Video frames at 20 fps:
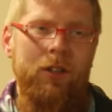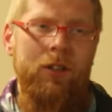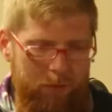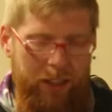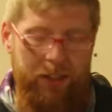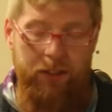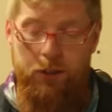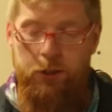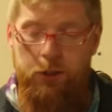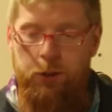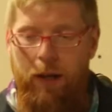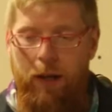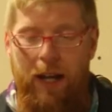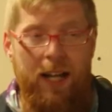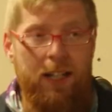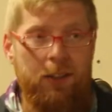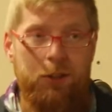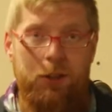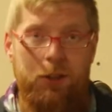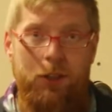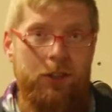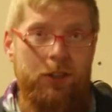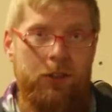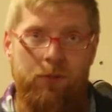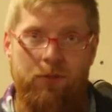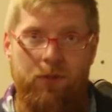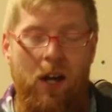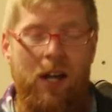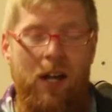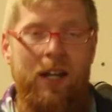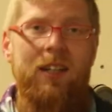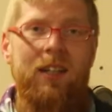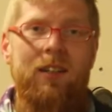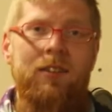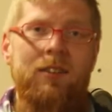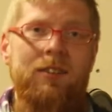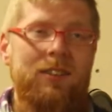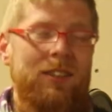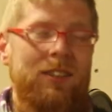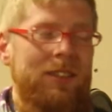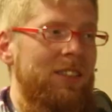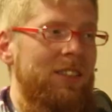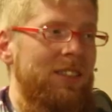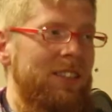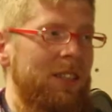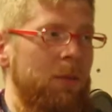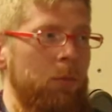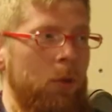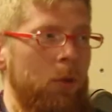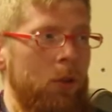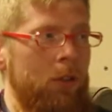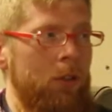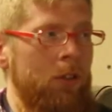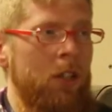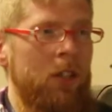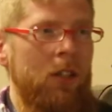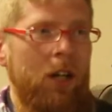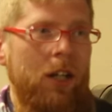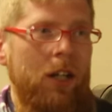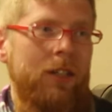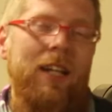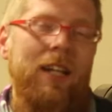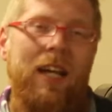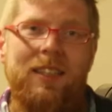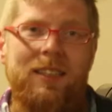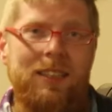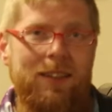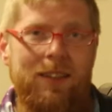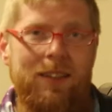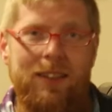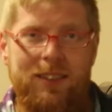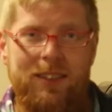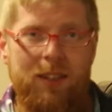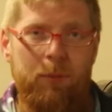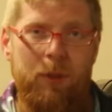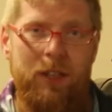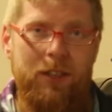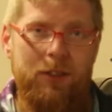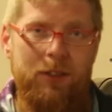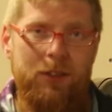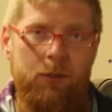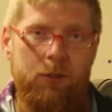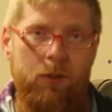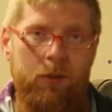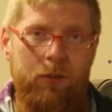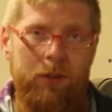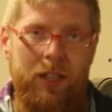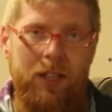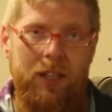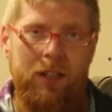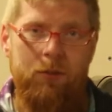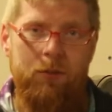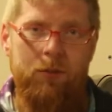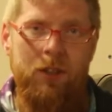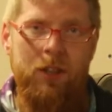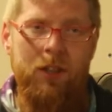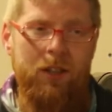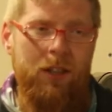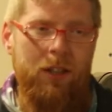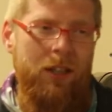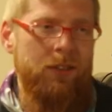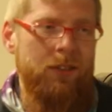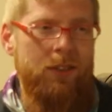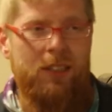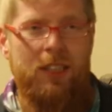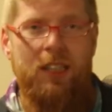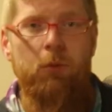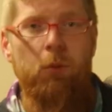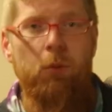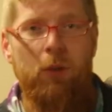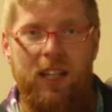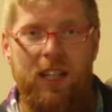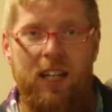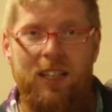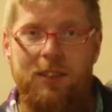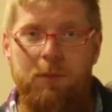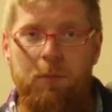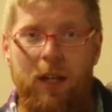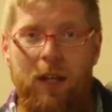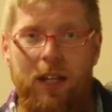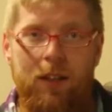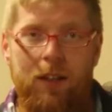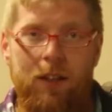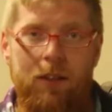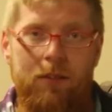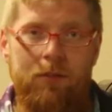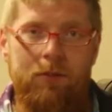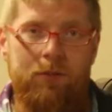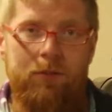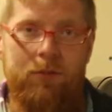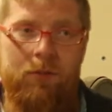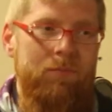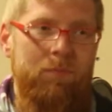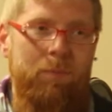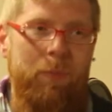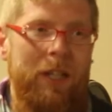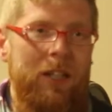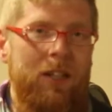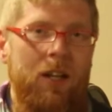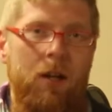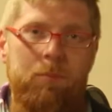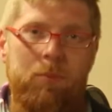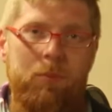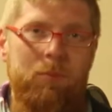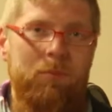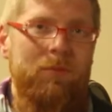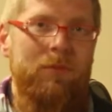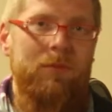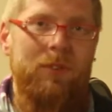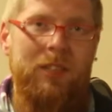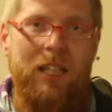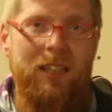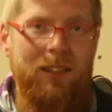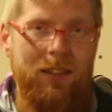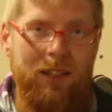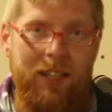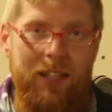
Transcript: In the trash is fine. Disassemble a desk that somebody is throwing out and see what that's made of. Pick up dead